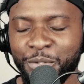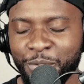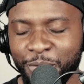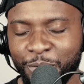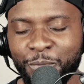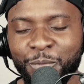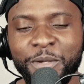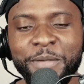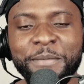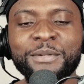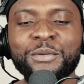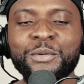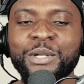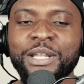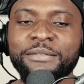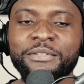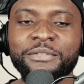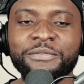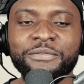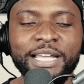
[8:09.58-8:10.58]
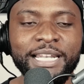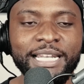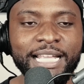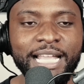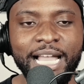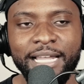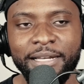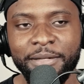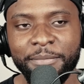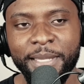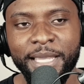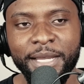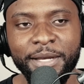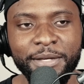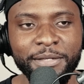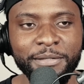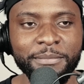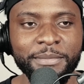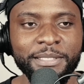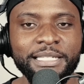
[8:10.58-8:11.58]
sure, the women who never find a guy to
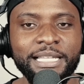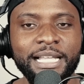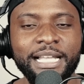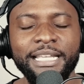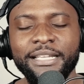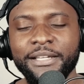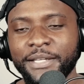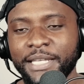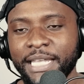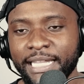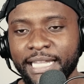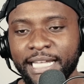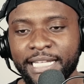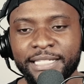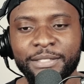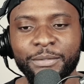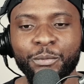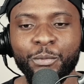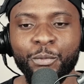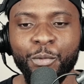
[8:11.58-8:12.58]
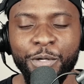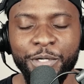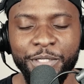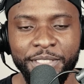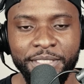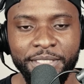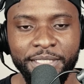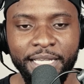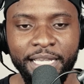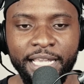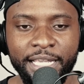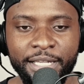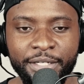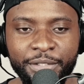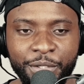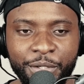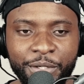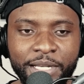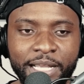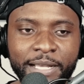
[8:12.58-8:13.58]
marry them, it's like, okay, that's the worst
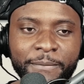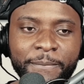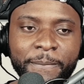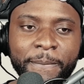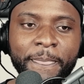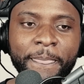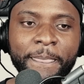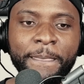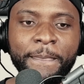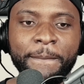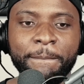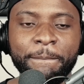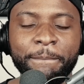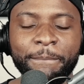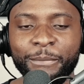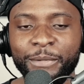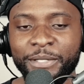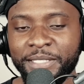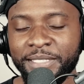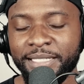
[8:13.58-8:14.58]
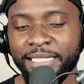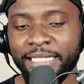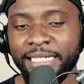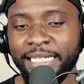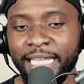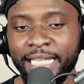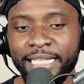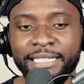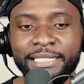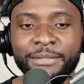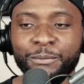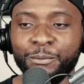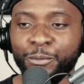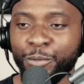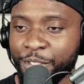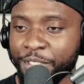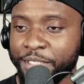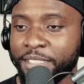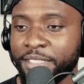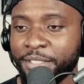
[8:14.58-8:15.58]
turnout. What's the next
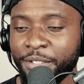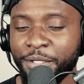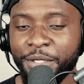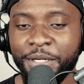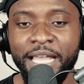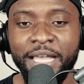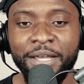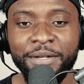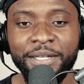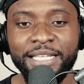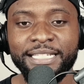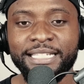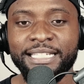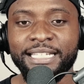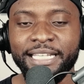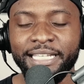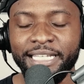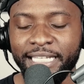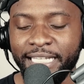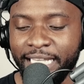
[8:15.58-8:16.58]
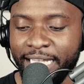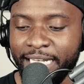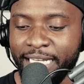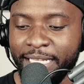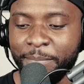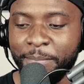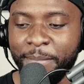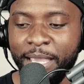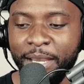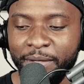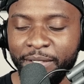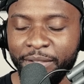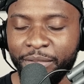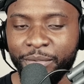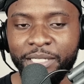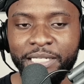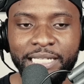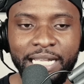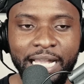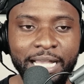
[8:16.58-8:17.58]
worst turnout is getting married
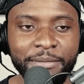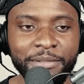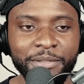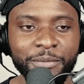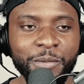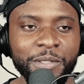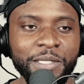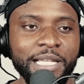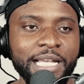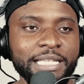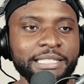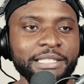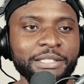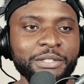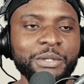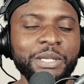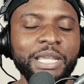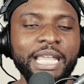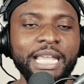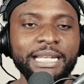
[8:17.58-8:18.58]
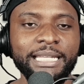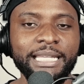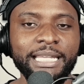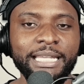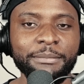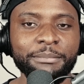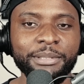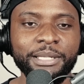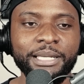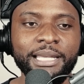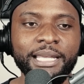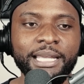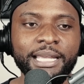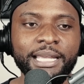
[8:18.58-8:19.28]
three times and realizing you can't keep